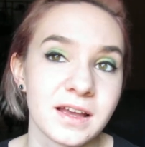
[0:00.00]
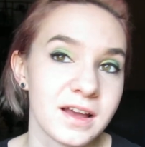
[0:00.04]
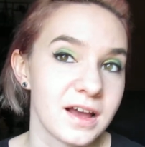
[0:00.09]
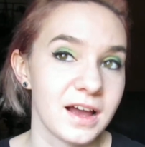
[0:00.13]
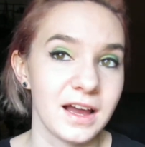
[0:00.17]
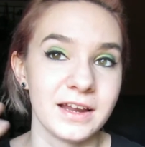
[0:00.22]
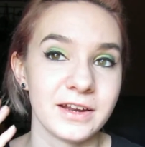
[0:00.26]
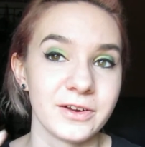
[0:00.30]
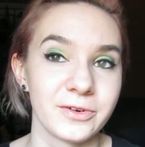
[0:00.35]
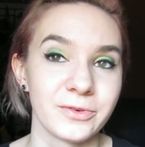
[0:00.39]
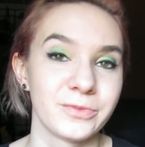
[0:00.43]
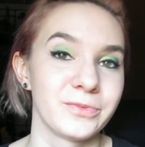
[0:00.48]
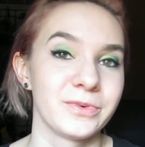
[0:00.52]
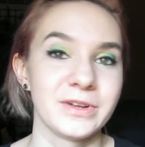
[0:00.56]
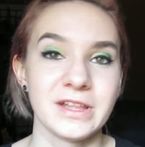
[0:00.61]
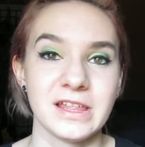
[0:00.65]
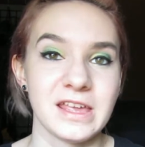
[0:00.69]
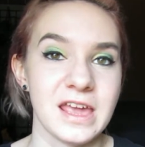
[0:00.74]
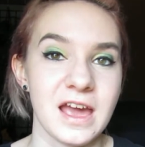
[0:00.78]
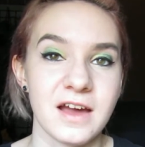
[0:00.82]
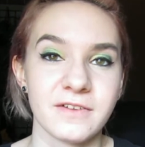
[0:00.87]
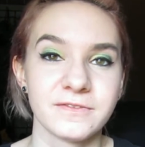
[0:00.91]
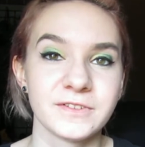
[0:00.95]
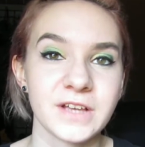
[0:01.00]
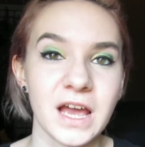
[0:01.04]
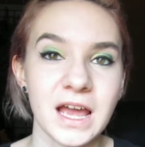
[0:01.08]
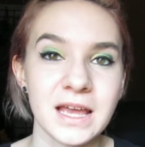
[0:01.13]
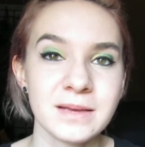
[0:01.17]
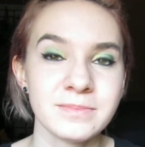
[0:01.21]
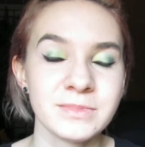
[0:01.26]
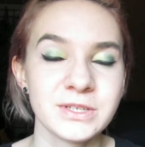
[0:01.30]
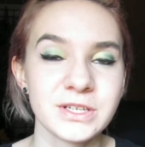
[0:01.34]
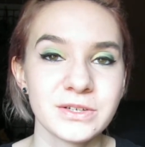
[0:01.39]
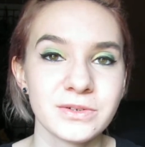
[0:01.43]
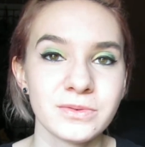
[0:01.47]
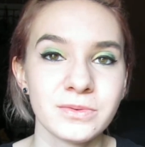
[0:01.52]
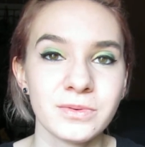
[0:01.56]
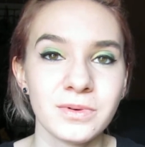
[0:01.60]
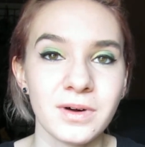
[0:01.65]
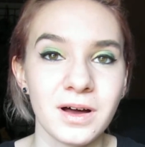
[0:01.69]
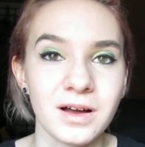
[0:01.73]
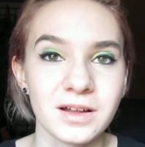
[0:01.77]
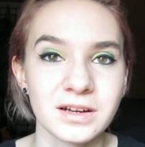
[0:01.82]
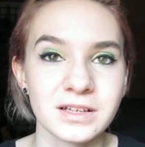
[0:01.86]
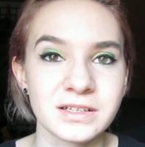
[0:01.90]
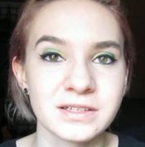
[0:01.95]
I don't really have time to,
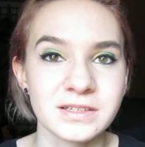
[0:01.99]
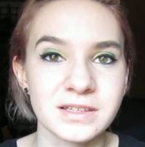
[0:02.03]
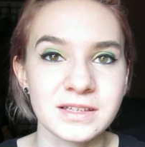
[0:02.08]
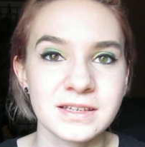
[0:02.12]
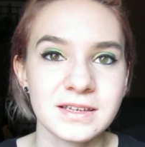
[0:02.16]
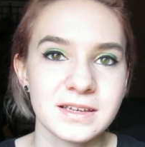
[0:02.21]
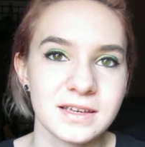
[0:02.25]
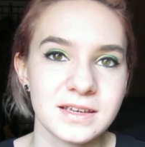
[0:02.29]
honestly,